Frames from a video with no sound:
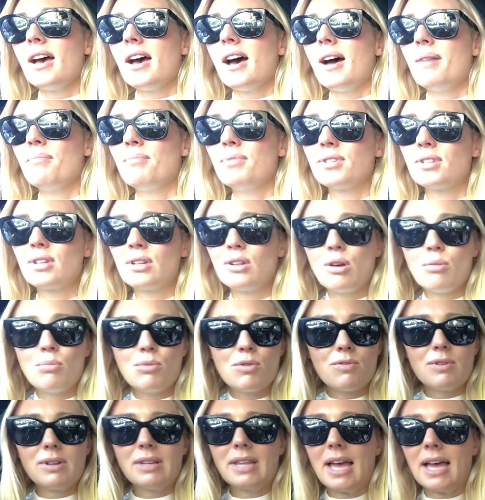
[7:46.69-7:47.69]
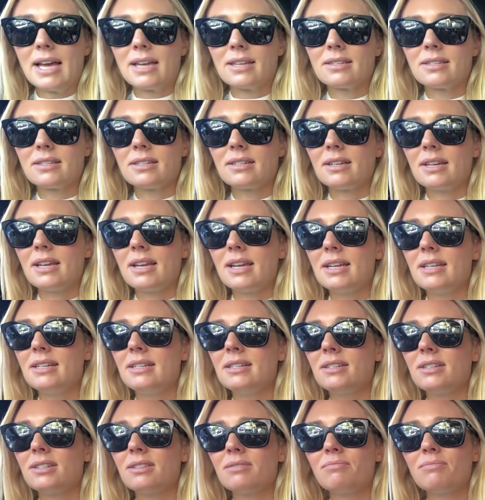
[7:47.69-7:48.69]
I'm just a lot more relaxed.
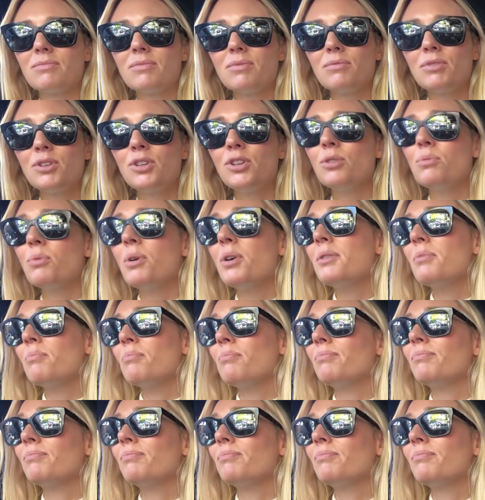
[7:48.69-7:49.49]
And you know what?